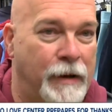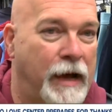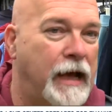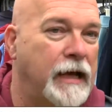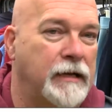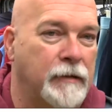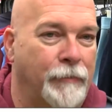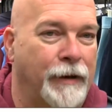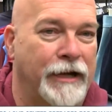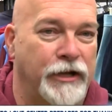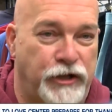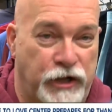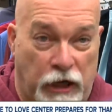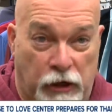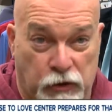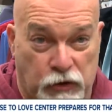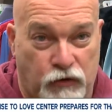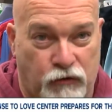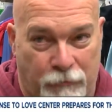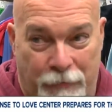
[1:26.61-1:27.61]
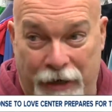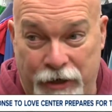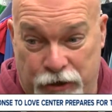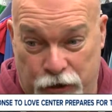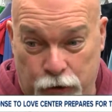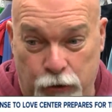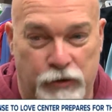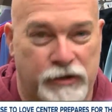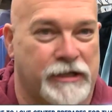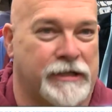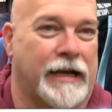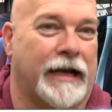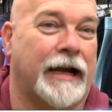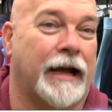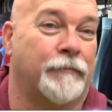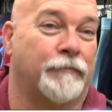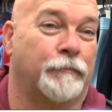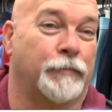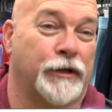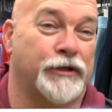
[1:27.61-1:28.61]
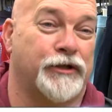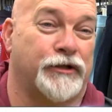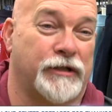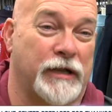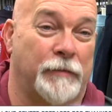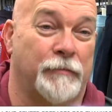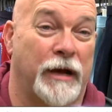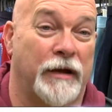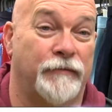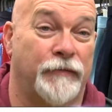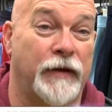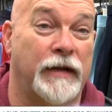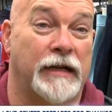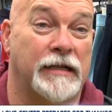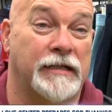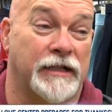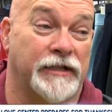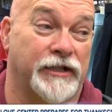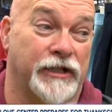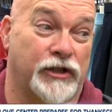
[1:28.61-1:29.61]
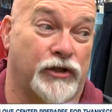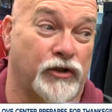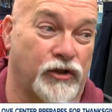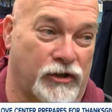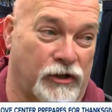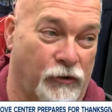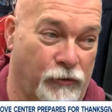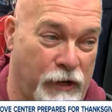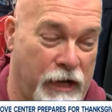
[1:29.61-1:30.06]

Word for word: I had to buy gels for my shoes because I got blisters on my feet. I said, "Sister, slow